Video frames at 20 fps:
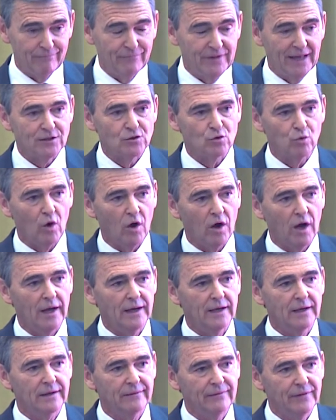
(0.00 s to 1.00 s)
That's
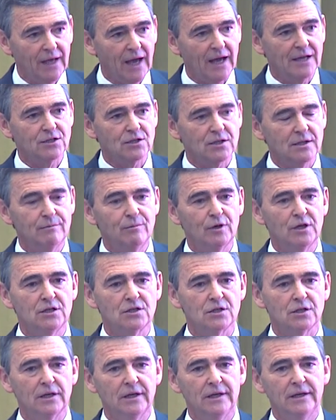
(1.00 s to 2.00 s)
why the ACBC,